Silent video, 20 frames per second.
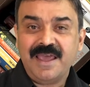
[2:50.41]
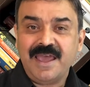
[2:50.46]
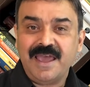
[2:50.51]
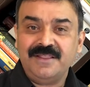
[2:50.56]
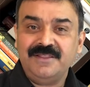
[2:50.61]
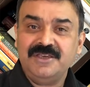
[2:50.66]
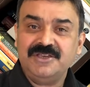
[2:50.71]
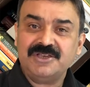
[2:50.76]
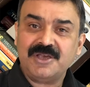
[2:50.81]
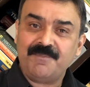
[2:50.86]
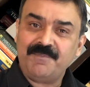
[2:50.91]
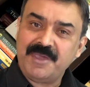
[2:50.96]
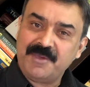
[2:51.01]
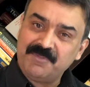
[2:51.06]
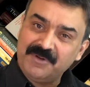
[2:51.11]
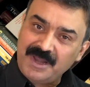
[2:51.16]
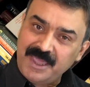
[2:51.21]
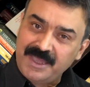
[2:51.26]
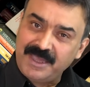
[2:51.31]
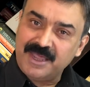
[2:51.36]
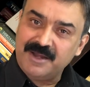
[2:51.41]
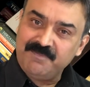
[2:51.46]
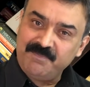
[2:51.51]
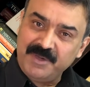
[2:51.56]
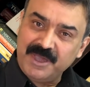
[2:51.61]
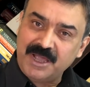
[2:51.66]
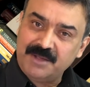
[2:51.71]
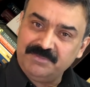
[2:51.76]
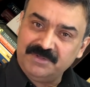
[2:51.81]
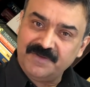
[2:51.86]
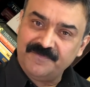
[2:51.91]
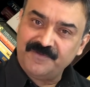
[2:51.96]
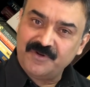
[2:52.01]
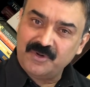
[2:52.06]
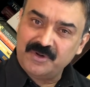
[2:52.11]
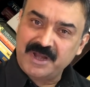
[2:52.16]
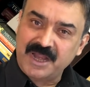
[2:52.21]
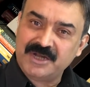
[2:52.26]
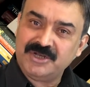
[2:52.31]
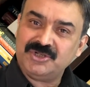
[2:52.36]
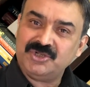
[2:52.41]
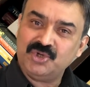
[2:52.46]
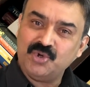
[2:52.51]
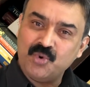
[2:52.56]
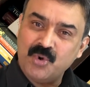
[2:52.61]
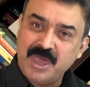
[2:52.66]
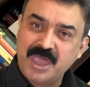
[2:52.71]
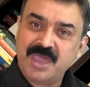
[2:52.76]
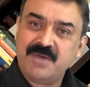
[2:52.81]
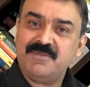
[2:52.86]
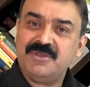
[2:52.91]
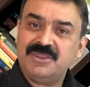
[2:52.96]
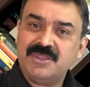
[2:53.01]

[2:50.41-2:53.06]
And these are people I can pick up the phone at 2 a.m.